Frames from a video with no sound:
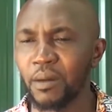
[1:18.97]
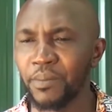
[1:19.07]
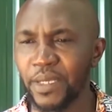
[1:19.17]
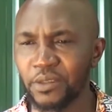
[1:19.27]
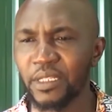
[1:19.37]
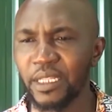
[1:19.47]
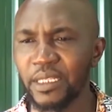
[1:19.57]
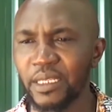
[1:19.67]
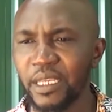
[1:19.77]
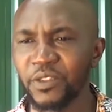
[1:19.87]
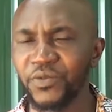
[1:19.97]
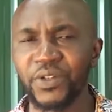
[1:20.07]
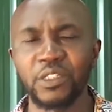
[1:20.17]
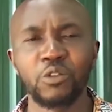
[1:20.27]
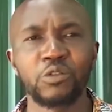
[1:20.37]
Personally, as
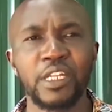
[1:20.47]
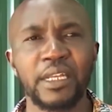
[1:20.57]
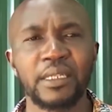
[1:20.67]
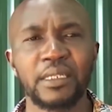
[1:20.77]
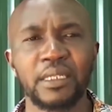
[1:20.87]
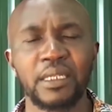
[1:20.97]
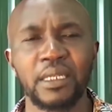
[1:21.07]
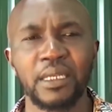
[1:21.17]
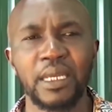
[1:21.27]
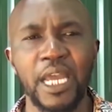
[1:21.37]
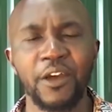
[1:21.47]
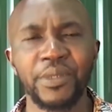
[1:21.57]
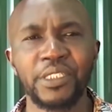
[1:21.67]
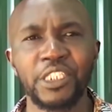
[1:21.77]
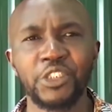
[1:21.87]
Fred Ouda, I've
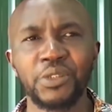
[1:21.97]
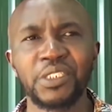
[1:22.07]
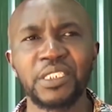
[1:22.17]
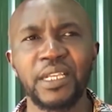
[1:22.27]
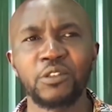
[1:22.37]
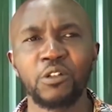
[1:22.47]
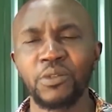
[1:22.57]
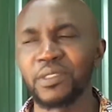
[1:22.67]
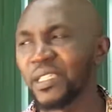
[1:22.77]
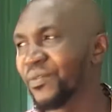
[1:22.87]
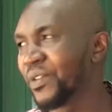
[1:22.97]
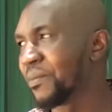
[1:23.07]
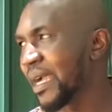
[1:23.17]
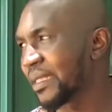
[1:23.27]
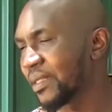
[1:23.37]
been issuing checks almost every
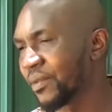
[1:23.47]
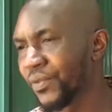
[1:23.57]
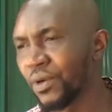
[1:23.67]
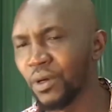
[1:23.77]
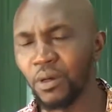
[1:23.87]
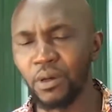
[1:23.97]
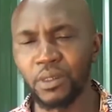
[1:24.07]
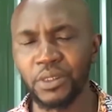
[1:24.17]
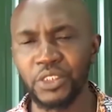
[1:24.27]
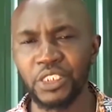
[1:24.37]
month for